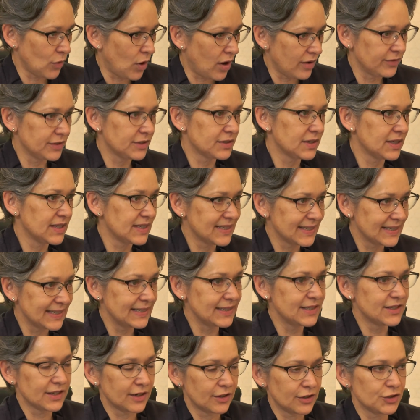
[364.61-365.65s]
Obviously,
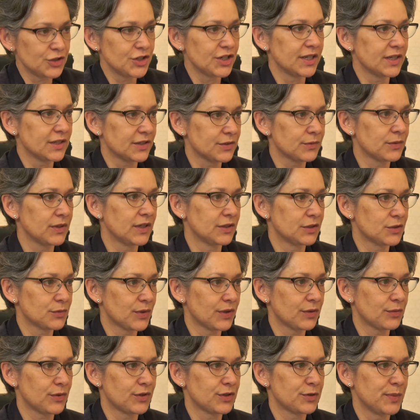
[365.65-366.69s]
seed synergy, it's
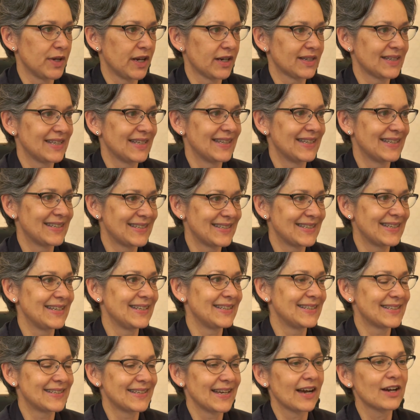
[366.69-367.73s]
with respect to the
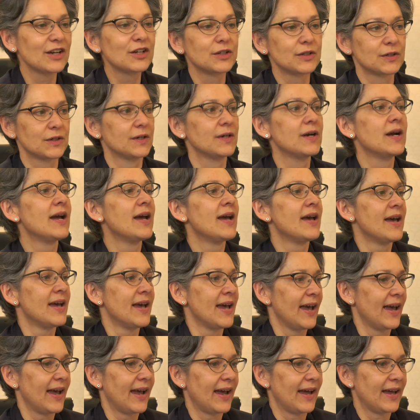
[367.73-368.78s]
seed sector,
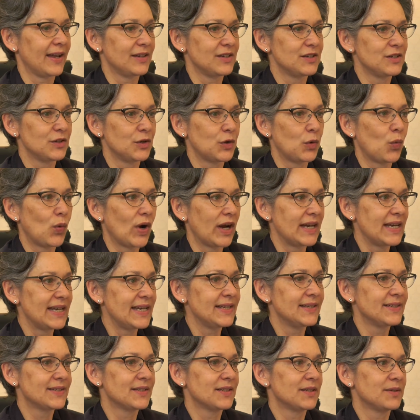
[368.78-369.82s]
and what
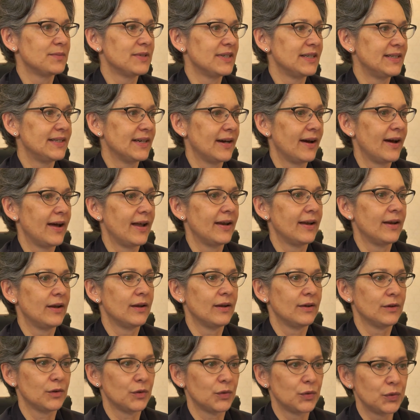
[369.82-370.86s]
needs to be done,
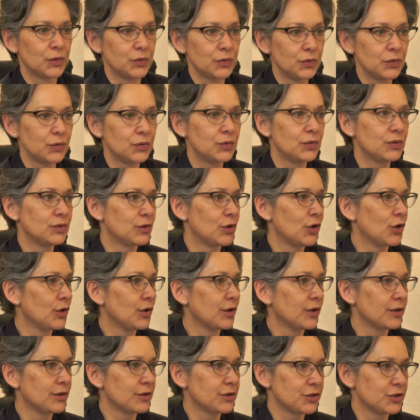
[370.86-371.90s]
who
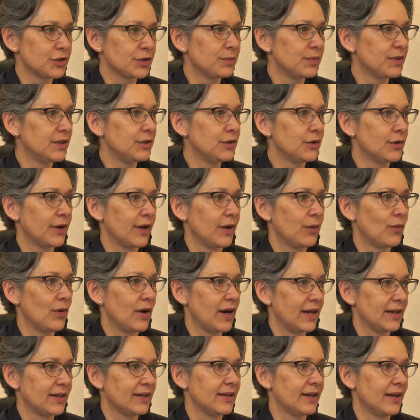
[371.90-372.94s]
could or should be doing
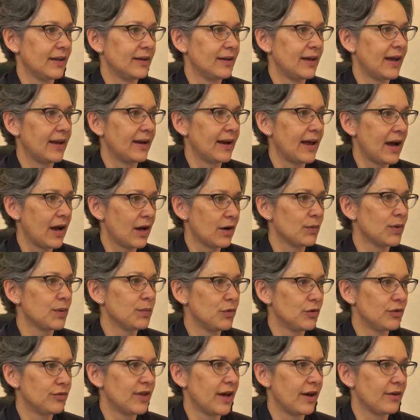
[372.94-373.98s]
what, and how do we
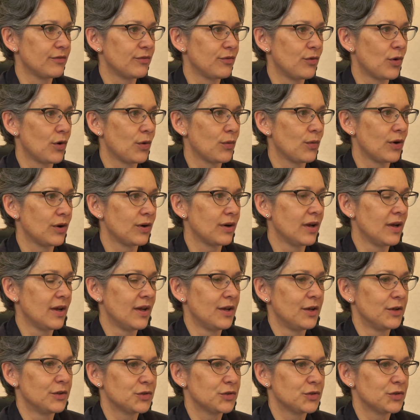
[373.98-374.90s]
move that forward.